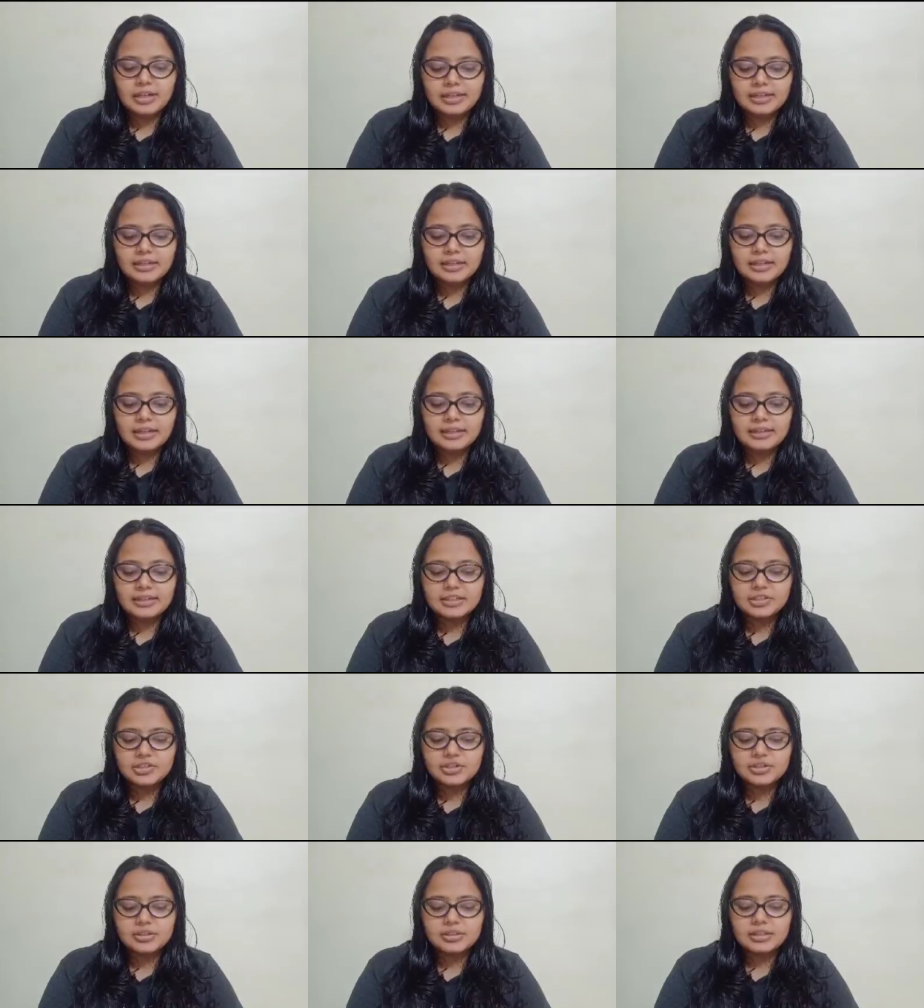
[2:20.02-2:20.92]

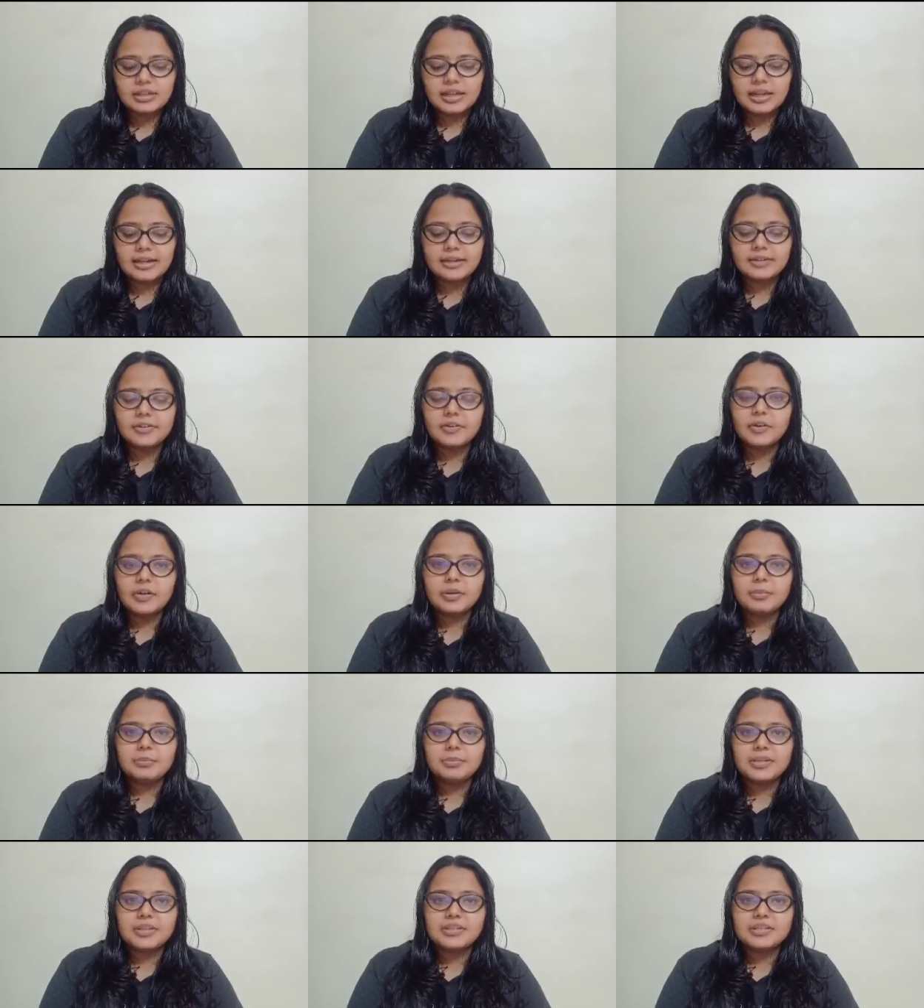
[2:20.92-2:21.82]
addiction and drug
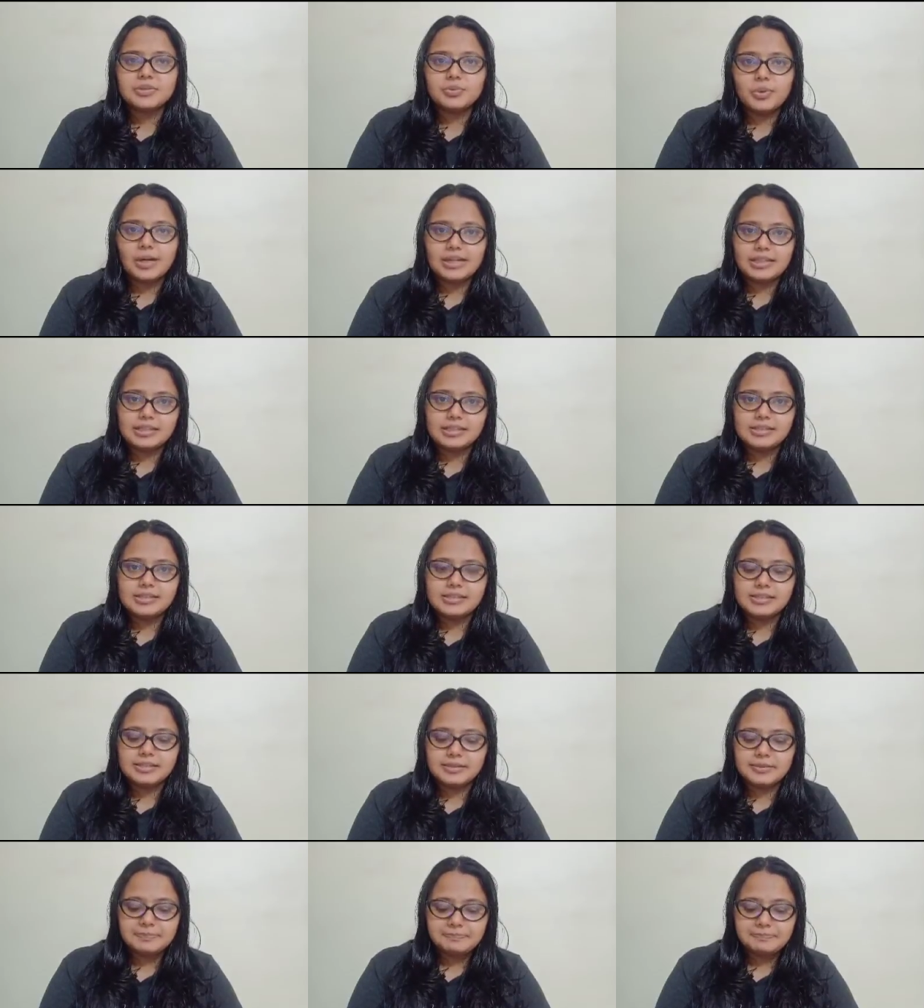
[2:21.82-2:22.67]
based violence.